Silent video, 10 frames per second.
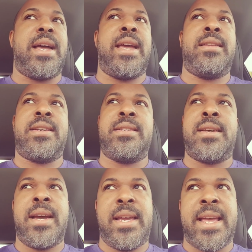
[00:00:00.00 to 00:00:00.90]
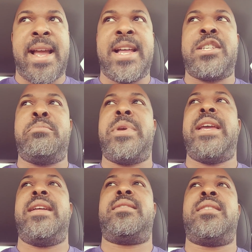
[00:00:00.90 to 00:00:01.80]
In Kentucky, I got to
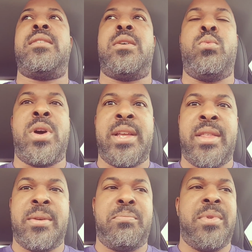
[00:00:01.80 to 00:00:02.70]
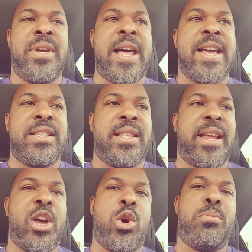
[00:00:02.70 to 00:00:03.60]
meet one of the guys
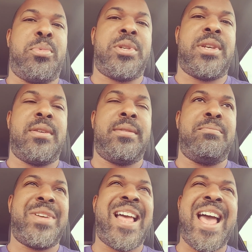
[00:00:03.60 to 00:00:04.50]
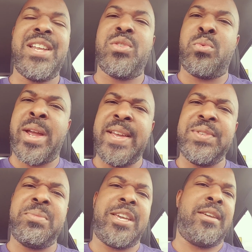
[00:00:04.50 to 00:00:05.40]
that helped kind of
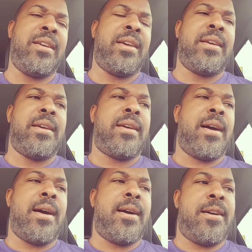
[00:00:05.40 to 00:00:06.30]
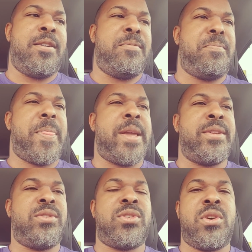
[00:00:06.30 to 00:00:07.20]
raise me.
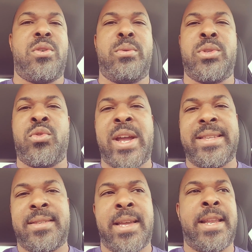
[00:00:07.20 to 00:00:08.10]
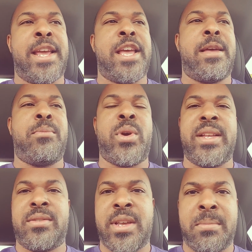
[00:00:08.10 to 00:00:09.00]
And so it was great seeing him,
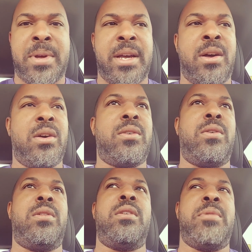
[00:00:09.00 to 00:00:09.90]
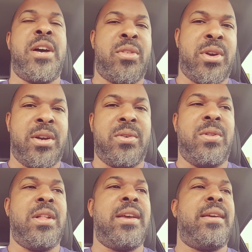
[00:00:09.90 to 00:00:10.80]
great seeing my uncle, my other uncle.